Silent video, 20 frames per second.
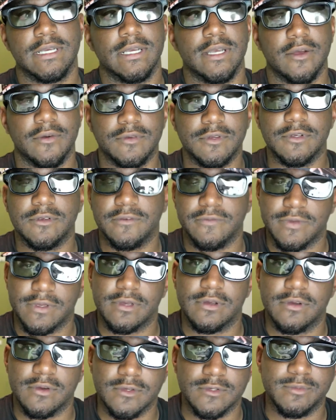of 2
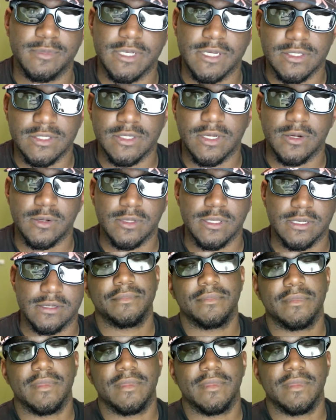vehicles being stolen,